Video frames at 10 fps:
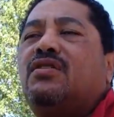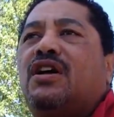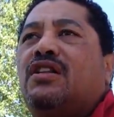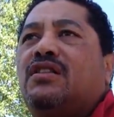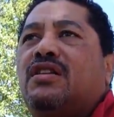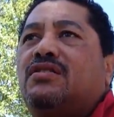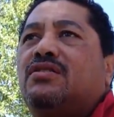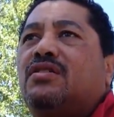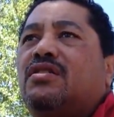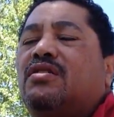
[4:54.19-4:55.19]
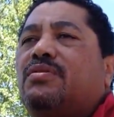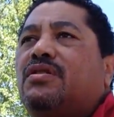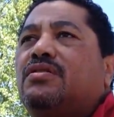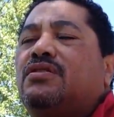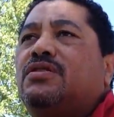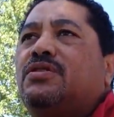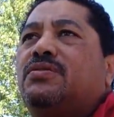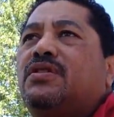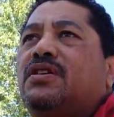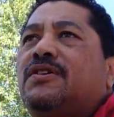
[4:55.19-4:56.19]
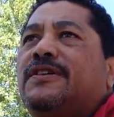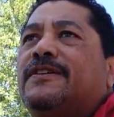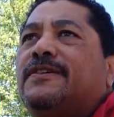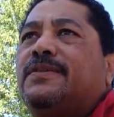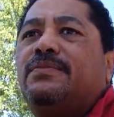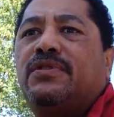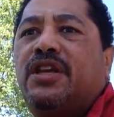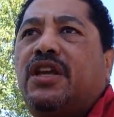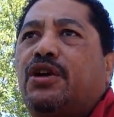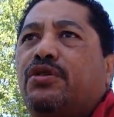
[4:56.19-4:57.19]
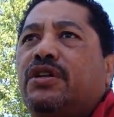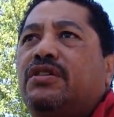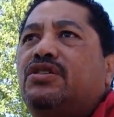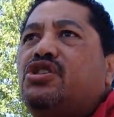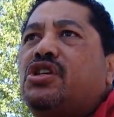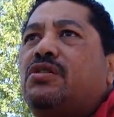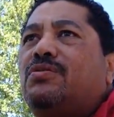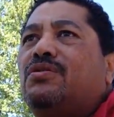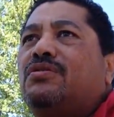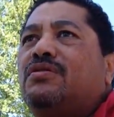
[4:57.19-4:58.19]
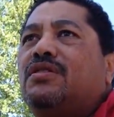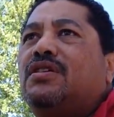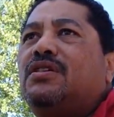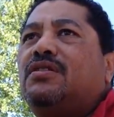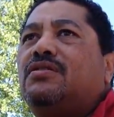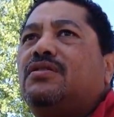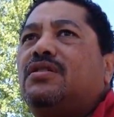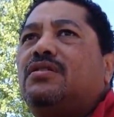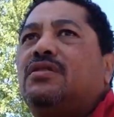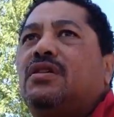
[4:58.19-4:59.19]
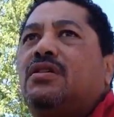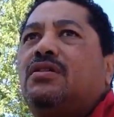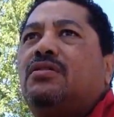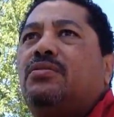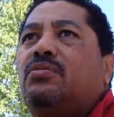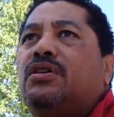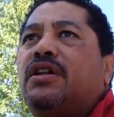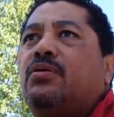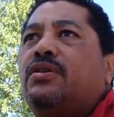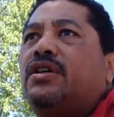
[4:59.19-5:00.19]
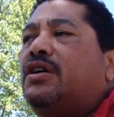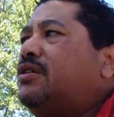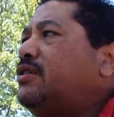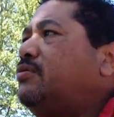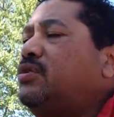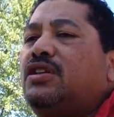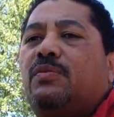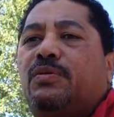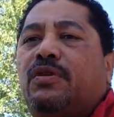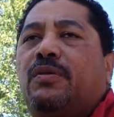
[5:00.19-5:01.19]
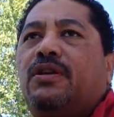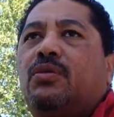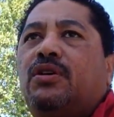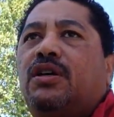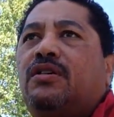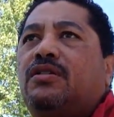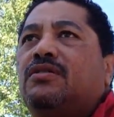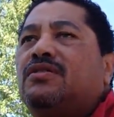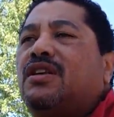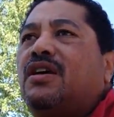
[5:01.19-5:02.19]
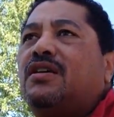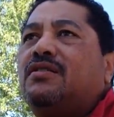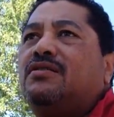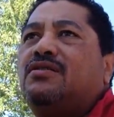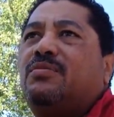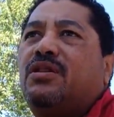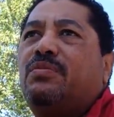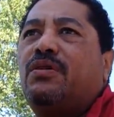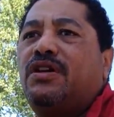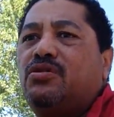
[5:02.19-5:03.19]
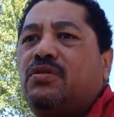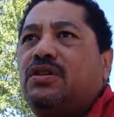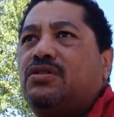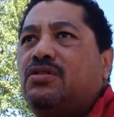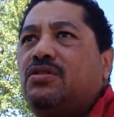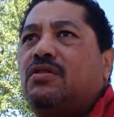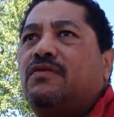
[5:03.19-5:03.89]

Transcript: I'd like to talk about the area in general, and what I went out and what type of property I went out and looked at, and some of the price ranges.